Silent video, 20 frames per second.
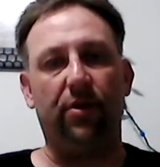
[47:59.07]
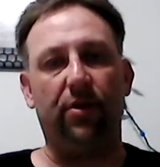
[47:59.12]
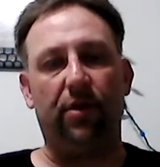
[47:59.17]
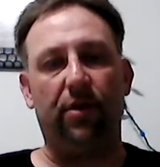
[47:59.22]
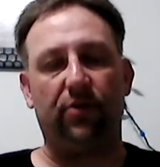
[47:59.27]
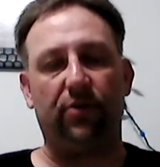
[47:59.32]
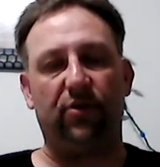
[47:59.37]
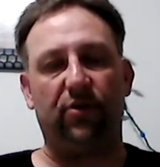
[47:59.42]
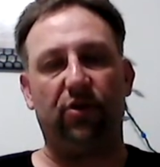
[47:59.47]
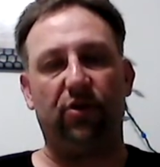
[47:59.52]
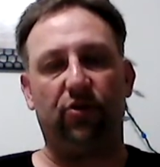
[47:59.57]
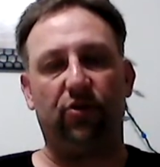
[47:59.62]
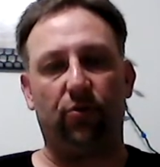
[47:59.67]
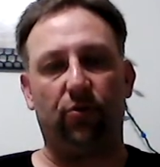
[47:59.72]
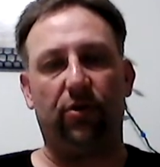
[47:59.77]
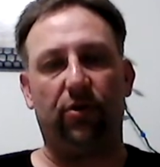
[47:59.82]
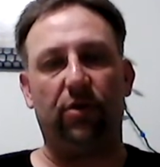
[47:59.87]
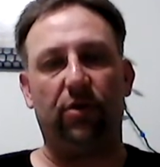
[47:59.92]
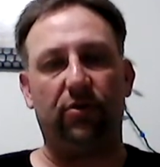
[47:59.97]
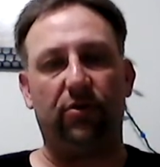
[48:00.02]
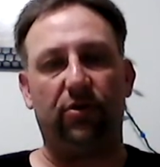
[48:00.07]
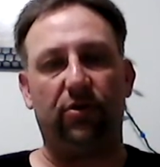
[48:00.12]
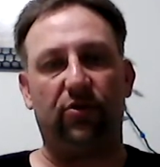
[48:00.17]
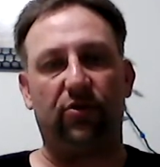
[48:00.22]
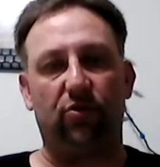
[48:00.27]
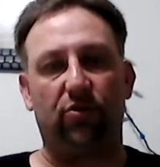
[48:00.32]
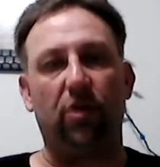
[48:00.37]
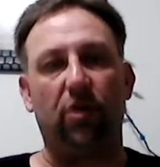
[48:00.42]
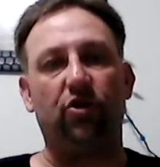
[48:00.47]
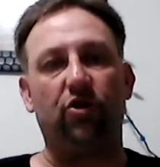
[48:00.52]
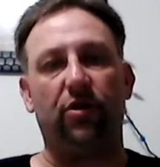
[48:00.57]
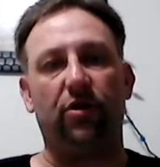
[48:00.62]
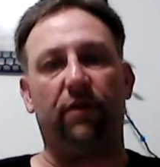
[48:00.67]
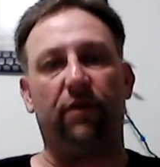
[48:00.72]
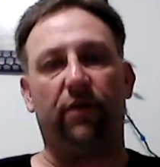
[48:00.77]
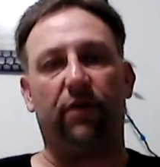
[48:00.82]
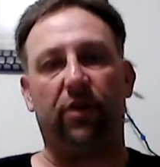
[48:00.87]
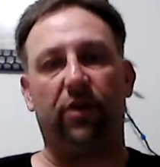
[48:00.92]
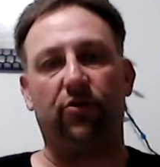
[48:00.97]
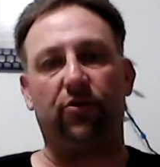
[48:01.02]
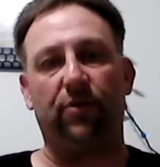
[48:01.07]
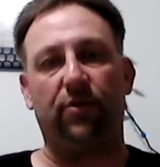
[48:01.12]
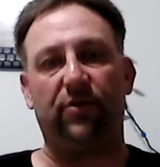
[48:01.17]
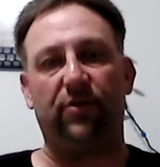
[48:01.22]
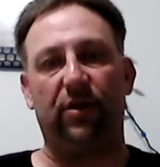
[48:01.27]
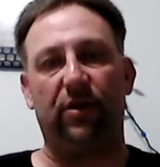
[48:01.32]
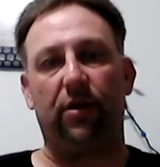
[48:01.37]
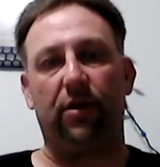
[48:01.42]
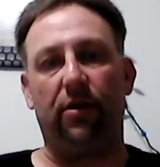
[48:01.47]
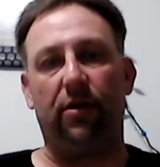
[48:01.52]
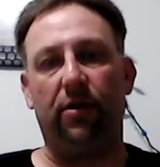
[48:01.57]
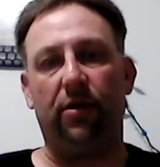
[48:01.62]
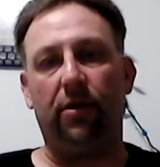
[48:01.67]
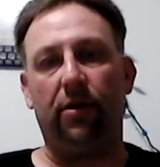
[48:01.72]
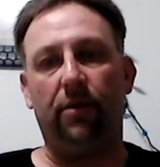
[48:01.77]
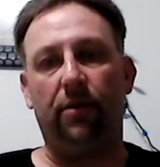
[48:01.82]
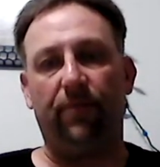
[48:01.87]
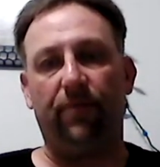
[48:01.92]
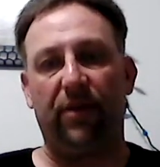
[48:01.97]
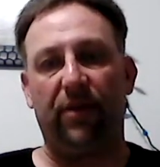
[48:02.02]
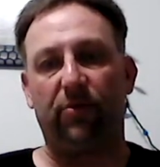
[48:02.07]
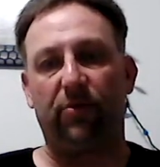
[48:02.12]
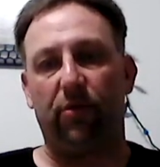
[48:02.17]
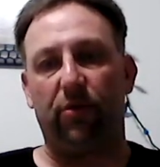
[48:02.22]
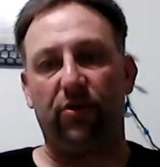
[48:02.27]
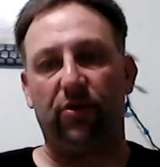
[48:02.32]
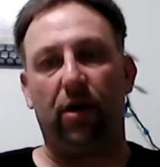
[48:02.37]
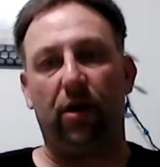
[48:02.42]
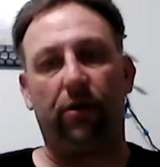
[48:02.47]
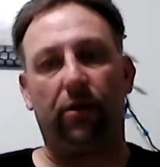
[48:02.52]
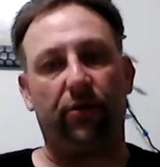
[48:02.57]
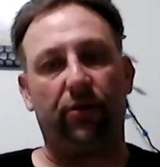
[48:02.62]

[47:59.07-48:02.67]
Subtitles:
It's the destruction of electricity. That's what Dollard